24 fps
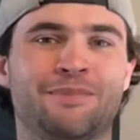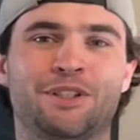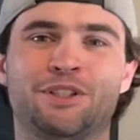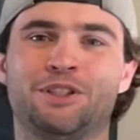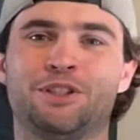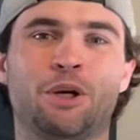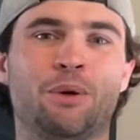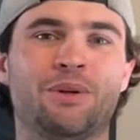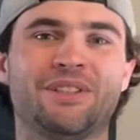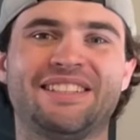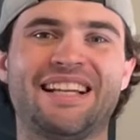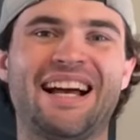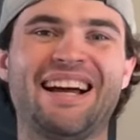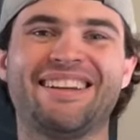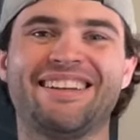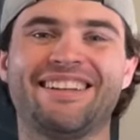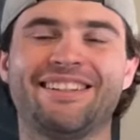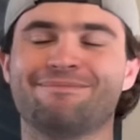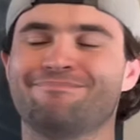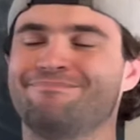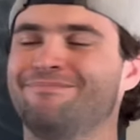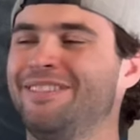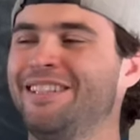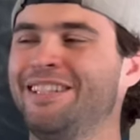So is that
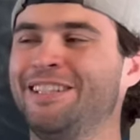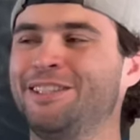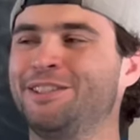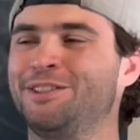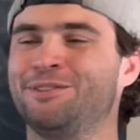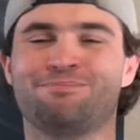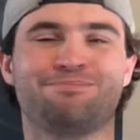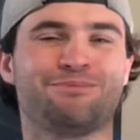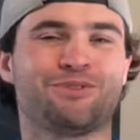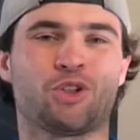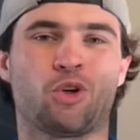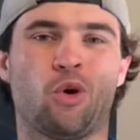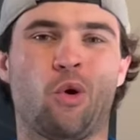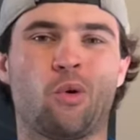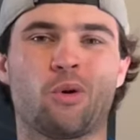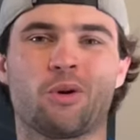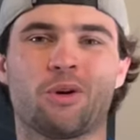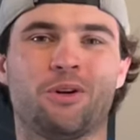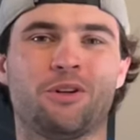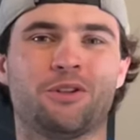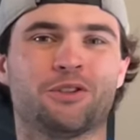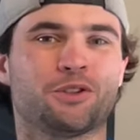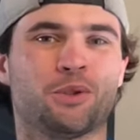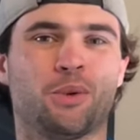it? Is
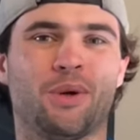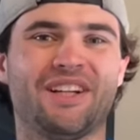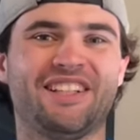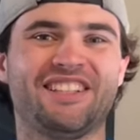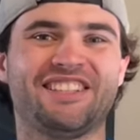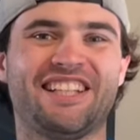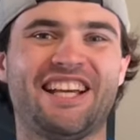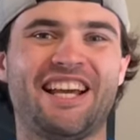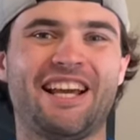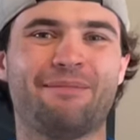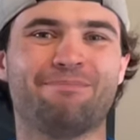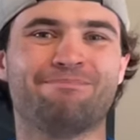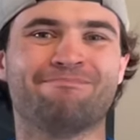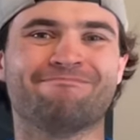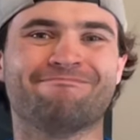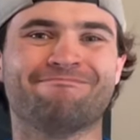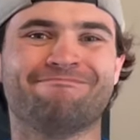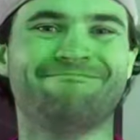Crokinole a 20s game?